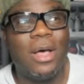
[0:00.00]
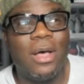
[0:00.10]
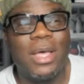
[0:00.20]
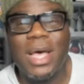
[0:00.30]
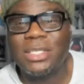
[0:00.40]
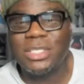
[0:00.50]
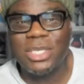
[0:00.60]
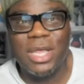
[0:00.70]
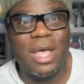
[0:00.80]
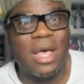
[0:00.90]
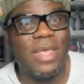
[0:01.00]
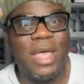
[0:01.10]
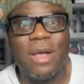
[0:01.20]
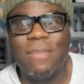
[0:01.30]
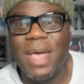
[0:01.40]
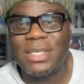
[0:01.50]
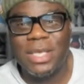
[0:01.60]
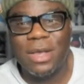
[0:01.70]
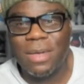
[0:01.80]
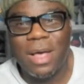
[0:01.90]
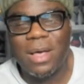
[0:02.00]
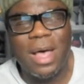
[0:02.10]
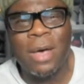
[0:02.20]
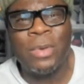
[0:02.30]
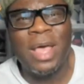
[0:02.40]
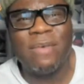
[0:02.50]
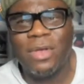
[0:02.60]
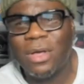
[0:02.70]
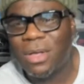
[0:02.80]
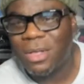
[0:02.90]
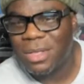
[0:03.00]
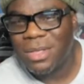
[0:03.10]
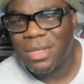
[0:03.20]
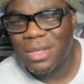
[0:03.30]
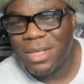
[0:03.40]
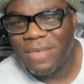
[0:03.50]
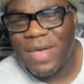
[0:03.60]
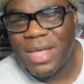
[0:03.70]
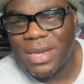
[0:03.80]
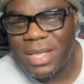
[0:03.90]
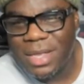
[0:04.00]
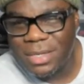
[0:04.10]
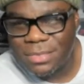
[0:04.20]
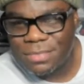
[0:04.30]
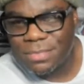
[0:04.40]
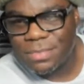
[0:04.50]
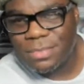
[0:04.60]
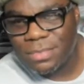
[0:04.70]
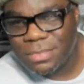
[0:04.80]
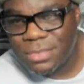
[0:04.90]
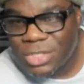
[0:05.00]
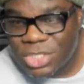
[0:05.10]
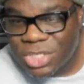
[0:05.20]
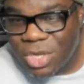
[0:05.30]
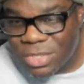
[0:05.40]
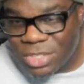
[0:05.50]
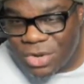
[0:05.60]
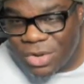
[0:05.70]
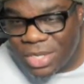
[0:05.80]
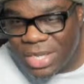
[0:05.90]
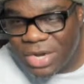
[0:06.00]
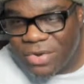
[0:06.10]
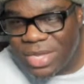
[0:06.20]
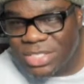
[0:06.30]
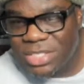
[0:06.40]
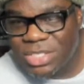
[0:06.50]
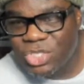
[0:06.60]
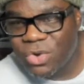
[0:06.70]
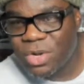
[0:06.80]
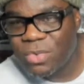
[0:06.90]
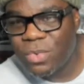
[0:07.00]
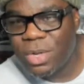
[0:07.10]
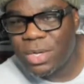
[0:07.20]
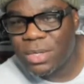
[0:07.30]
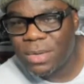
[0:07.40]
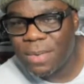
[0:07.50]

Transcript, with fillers: all kinds of shit. How the Air Max Air. I, I would have it all if I can hit. Show us your glitteriest Jordan 1.